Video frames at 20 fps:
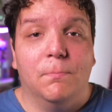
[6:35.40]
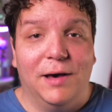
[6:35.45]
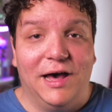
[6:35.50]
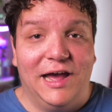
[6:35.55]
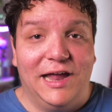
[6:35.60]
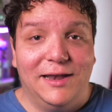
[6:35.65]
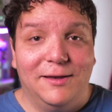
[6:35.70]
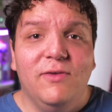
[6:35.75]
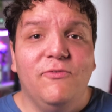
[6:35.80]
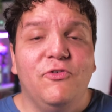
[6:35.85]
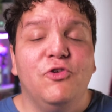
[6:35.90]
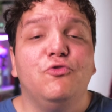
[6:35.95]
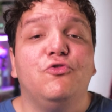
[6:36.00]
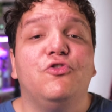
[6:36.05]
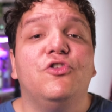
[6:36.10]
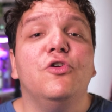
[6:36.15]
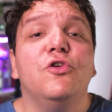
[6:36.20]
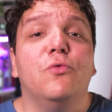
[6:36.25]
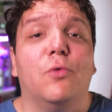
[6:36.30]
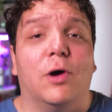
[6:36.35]
But if you
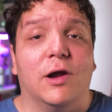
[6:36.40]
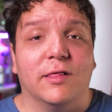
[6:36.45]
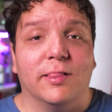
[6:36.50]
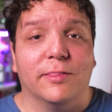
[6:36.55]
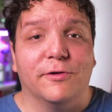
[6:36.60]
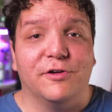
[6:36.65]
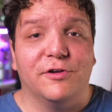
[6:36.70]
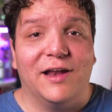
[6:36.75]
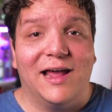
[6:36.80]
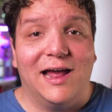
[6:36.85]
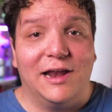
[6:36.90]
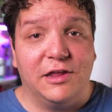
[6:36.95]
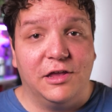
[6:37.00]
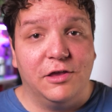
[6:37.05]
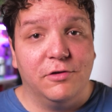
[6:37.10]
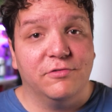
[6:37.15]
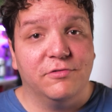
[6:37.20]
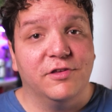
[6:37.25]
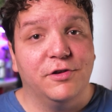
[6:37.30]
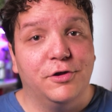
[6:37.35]
do want to learn how to
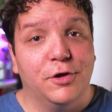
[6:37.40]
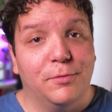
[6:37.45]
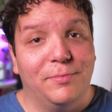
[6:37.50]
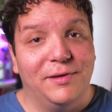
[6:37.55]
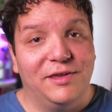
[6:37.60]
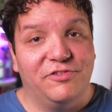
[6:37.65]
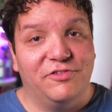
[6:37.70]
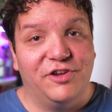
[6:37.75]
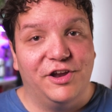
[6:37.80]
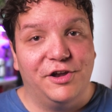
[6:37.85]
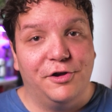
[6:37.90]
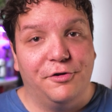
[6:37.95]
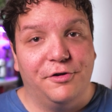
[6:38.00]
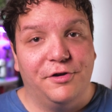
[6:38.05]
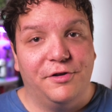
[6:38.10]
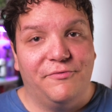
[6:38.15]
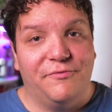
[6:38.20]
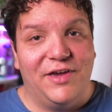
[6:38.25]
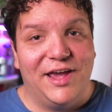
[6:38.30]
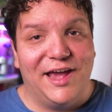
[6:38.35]
use Adobe's
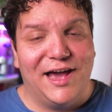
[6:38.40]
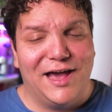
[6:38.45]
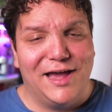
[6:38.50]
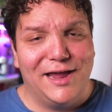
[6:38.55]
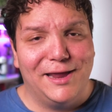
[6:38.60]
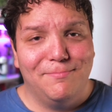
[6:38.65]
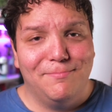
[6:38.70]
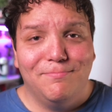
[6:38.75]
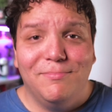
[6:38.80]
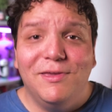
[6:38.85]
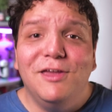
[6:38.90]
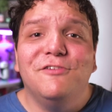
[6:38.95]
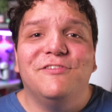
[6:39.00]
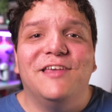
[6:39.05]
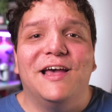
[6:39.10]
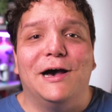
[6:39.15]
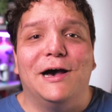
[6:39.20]
generative AI, here's